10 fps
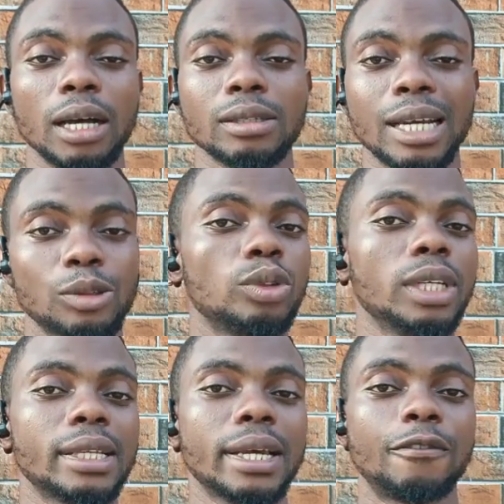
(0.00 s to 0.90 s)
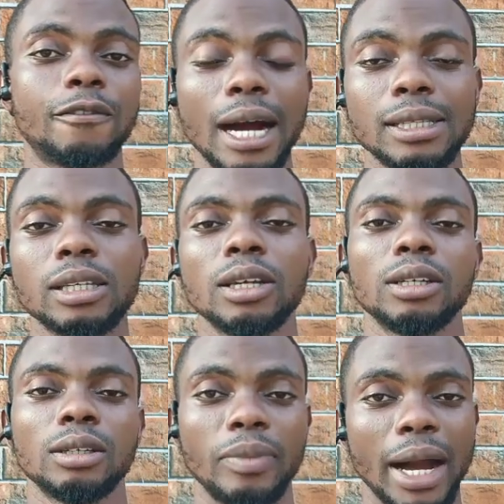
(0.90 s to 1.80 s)
saturated fat,
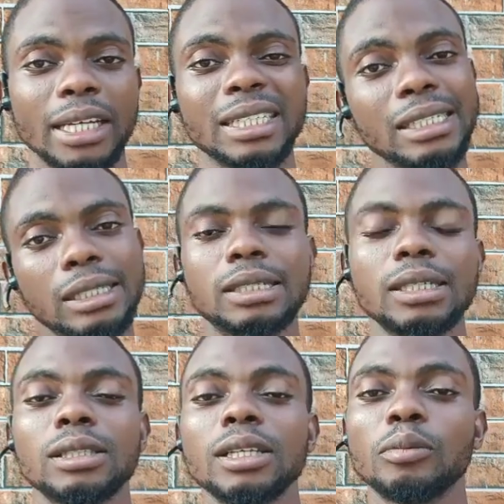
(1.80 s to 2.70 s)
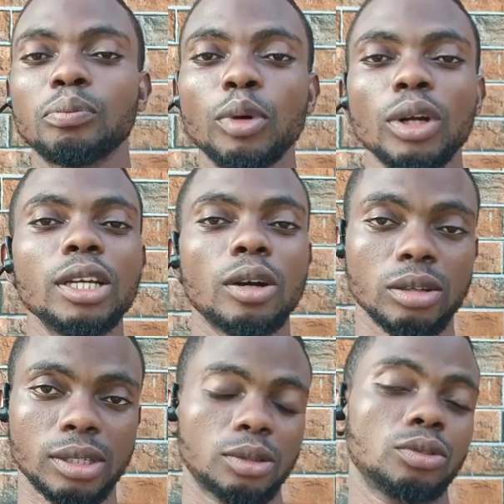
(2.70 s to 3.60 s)
by eating
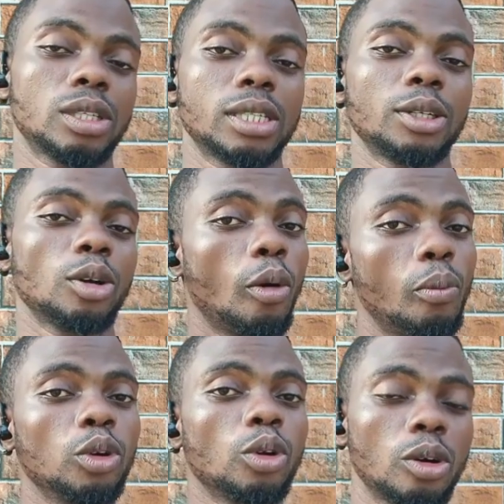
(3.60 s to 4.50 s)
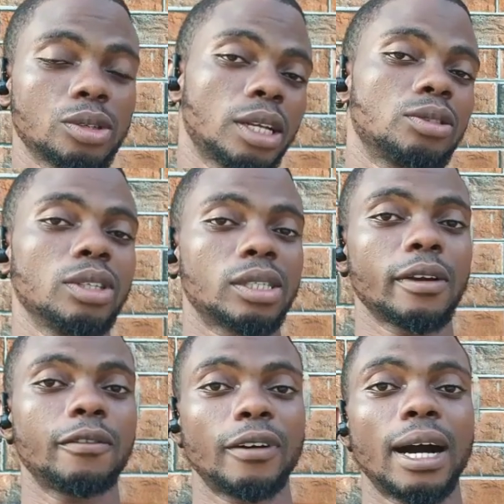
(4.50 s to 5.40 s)
polyunsaturated or
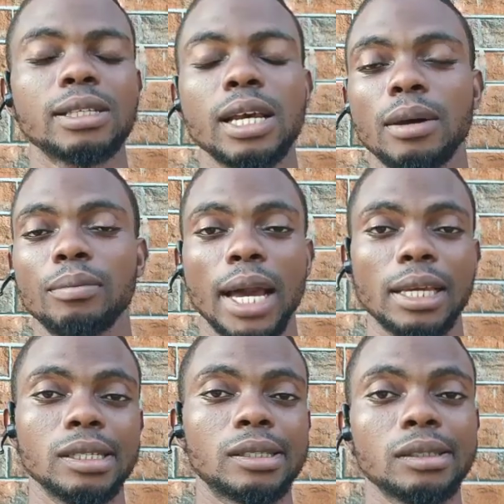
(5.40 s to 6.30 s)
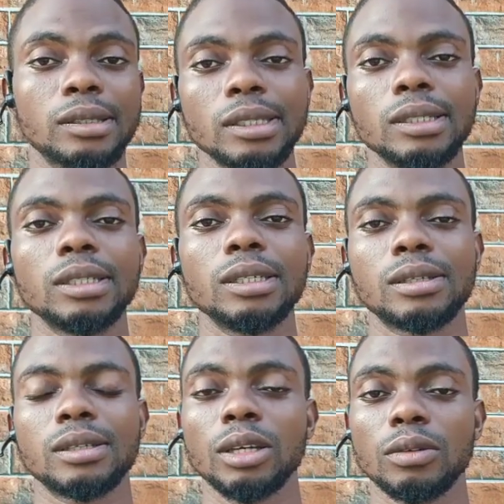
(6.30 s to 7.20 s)
monounsaturated fat, by eating
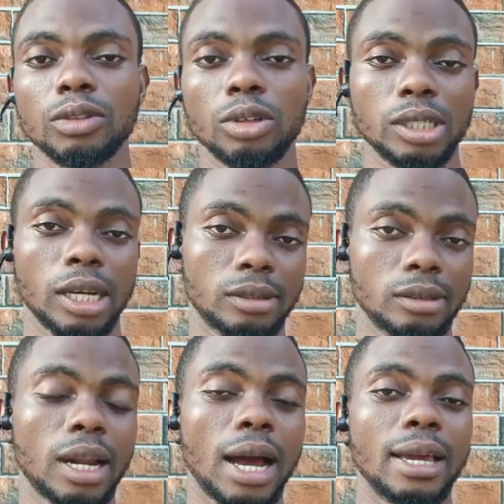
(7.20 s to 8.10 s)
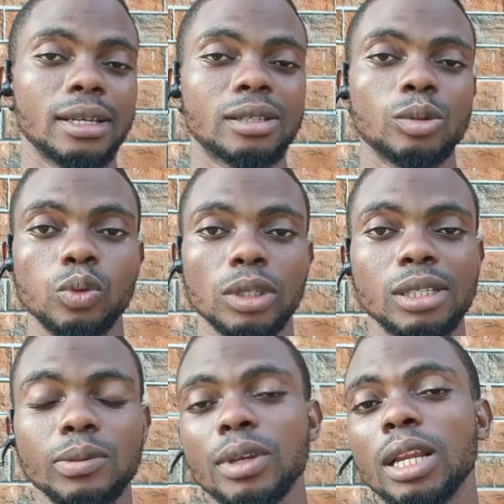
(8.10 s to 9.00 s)
cereals such as rice,
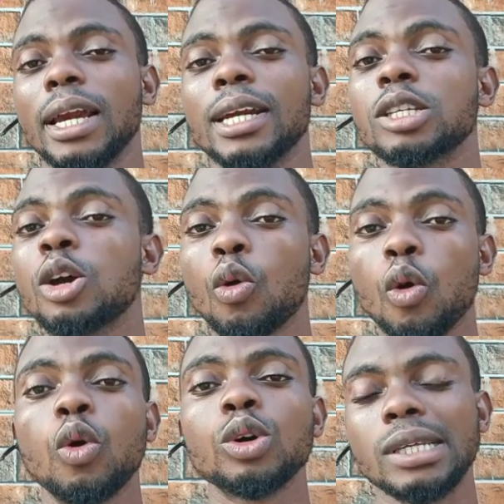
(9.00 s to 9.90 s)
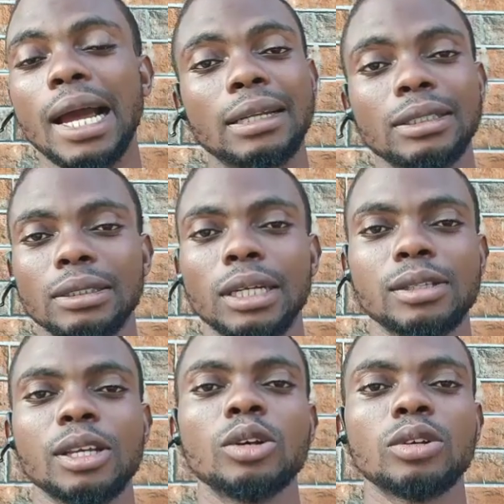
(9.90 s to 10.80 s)
wheat, millet, oats, and the rest.